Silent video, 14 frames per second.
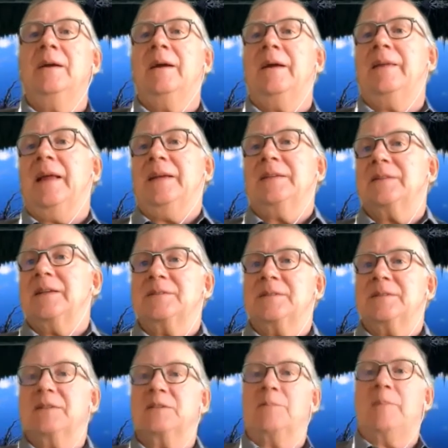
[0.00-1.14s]
that's that
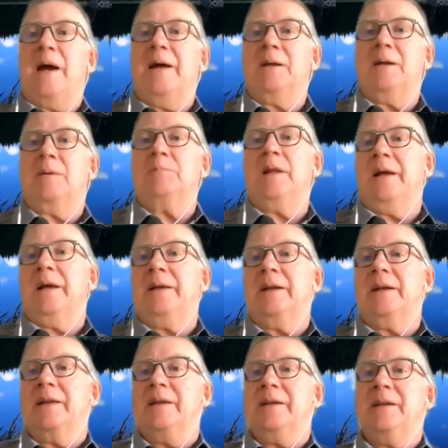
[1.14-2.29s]
systematic
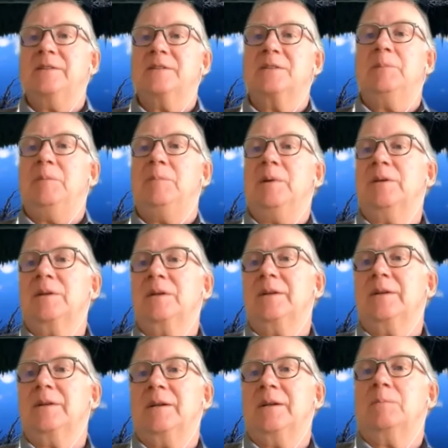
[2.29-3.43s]
planning that needs to be built
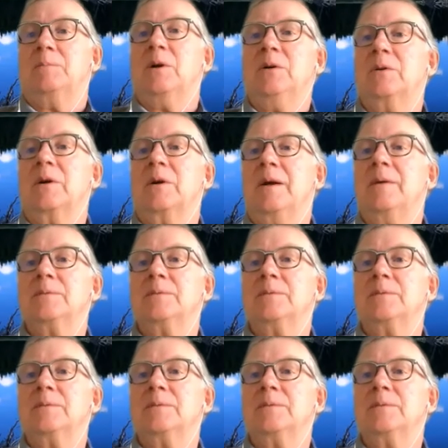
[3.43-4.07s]
into your programs.